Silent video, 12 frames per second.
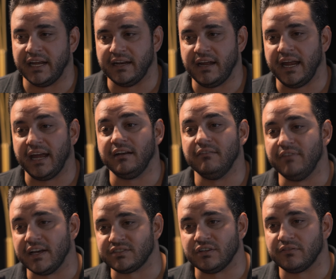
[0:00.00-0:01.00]
and an
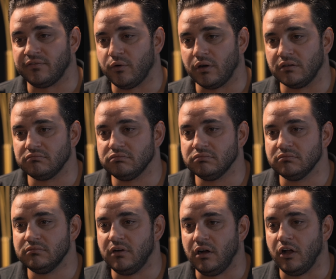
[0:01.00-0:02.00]
investor for
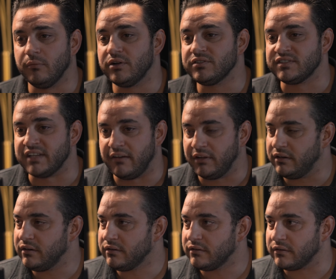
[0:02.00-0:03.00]
almost
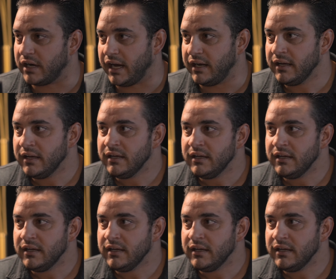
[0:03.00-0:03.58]
seven right? Yeah.